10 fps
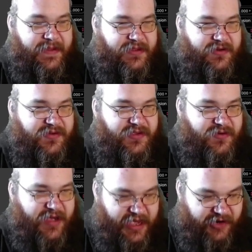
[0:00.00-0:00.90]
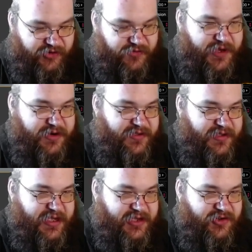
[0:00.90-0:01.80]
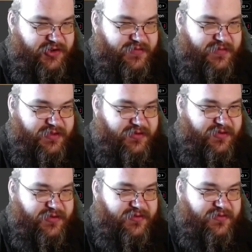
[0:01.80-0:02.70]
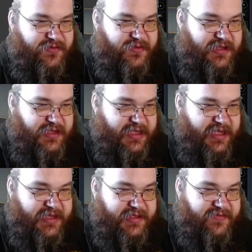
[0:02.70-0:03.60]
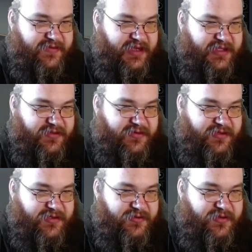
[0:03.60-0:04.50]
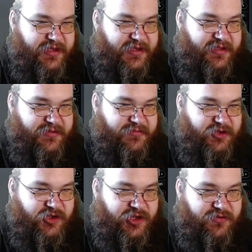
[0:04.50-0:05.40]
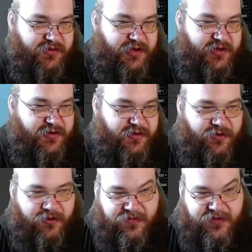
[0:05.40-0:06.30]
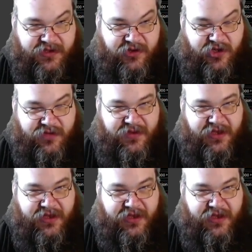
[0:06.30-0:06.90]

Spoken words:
There is no actuators attached to them. There's no, as of yet, there's no like machinery here to hold them to the ship.